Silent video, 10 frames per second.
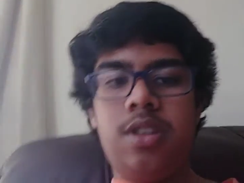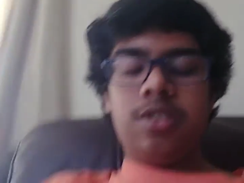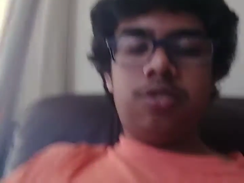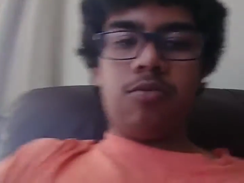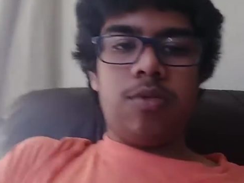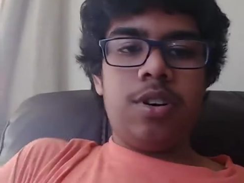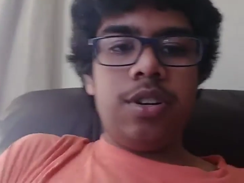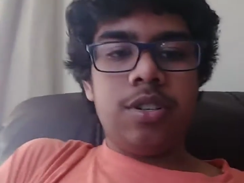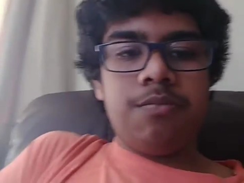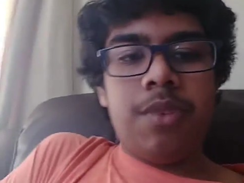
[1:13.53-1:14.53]
So it really
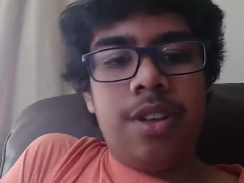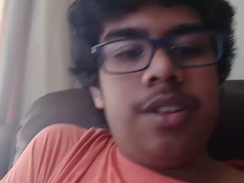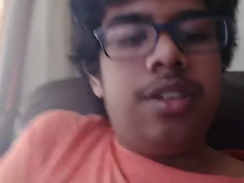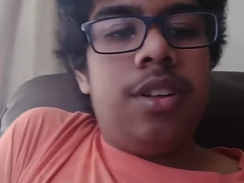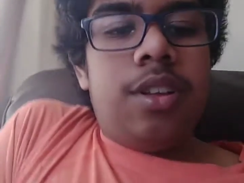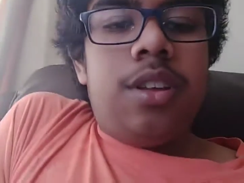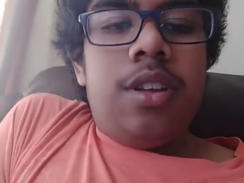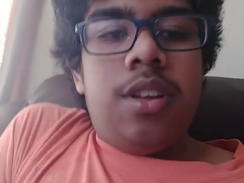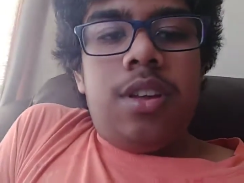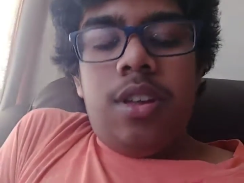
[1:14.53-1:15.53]
doesn't matter.
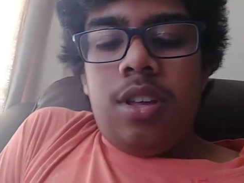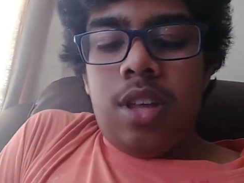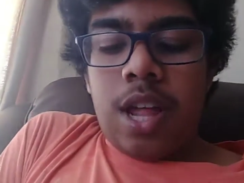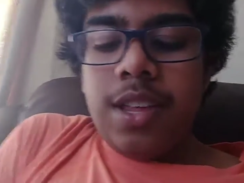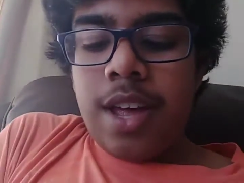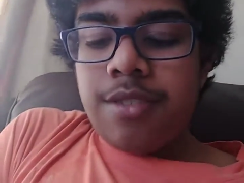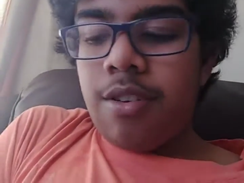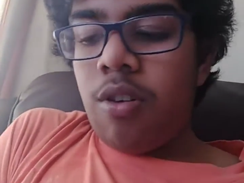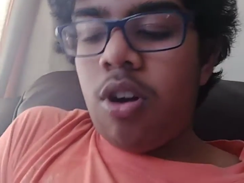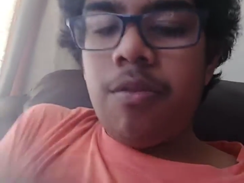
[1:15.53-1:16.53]
And yes, there
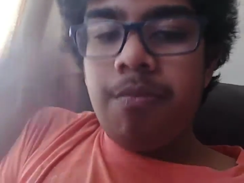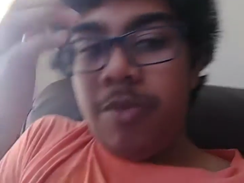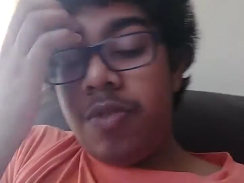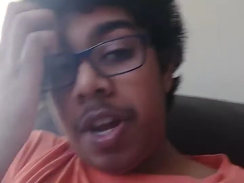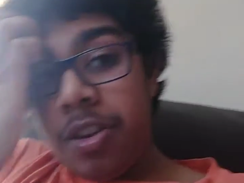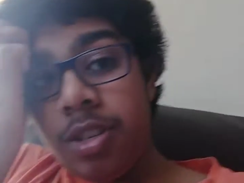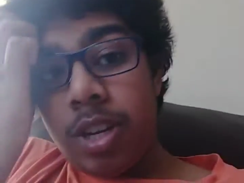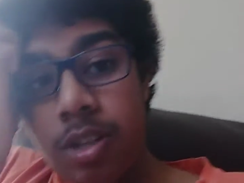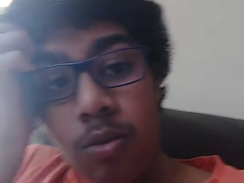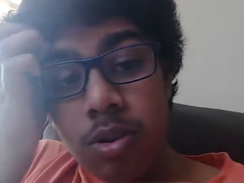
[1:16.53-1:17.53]
are mutations
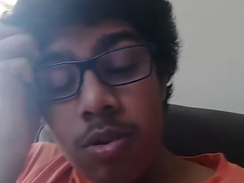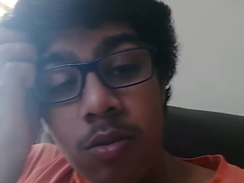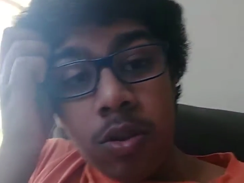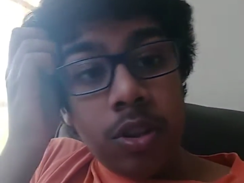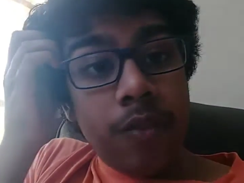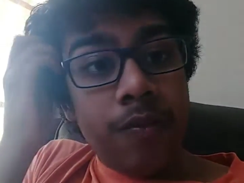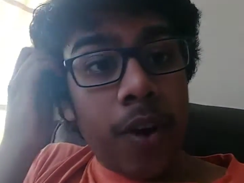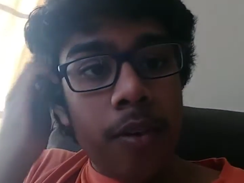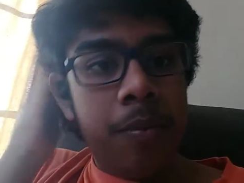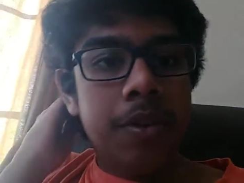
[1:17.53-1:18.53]
that don't do good in the
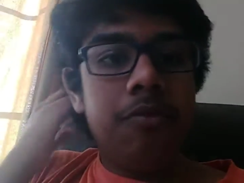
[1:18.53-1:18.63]
environment.